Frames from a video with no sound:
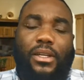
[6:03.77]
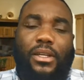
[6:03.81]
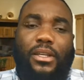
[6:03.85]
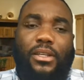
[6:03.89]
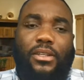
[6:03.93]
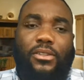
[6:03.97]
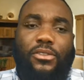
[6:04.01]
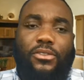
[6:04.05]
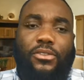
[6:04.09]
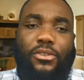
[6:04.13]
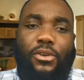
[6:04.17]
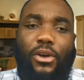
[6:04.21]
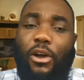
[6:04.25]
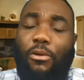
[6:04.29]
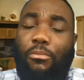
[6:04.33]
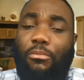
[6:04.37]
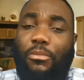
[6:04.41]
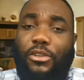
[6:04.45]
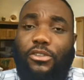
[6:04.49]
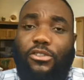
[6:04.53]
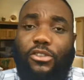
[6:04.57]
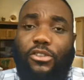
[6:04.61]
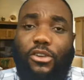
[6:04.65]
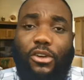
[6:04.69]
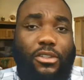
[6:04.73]
So our
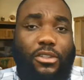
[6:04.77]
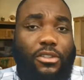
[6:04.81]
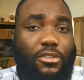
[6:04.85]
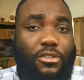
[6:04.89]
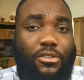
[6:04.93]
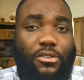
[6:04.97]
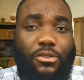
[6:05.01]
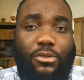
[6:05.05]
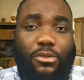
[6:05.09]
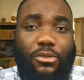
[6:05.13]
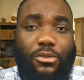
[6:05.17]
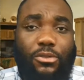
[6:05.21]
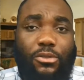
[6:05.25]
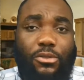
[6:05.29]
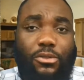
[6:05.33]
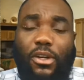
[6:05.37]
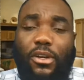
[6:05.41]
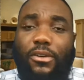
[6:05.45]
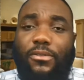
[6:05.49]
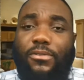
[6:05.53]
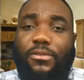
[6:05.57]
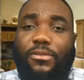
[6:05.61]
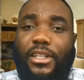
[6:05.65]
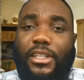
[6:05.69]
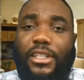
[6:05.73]
mission is to
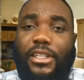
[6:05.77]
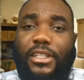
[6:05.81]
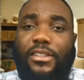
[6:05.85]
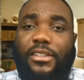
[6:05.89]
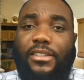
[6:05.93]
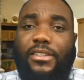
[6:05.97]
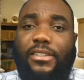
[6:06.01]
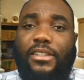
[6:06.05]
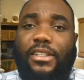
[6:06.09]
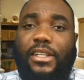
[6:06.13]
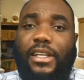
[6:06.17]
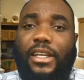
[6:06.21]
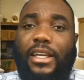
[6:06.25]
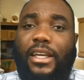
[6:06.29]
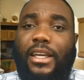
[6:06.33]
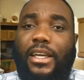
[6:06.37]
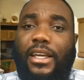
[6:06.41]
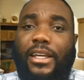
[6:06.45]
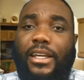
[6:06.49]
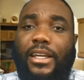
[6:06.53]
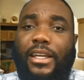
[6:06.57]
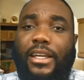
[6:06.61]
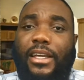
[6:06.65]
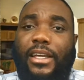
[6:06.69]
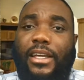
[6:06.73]
serve, lead,
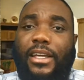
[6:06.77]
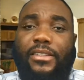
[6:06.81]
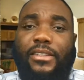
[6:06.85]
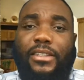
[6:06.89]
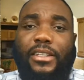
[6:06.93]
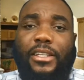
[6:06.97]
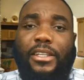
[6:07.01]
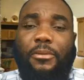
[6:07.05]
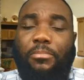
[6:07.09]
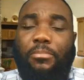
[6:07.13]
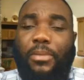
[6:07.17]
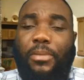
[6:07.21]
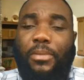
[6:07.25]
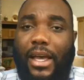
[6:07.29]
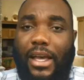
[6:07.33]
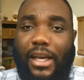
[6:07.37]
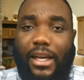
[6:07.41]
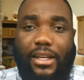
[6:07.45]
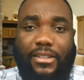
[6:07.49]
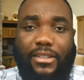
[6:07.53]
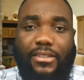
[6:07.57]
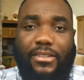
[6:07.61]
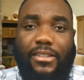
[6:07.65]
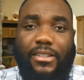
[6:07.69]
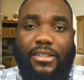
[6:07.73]
and
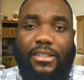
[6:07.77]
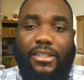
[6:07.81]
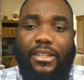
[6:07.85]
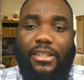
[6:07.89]
impact.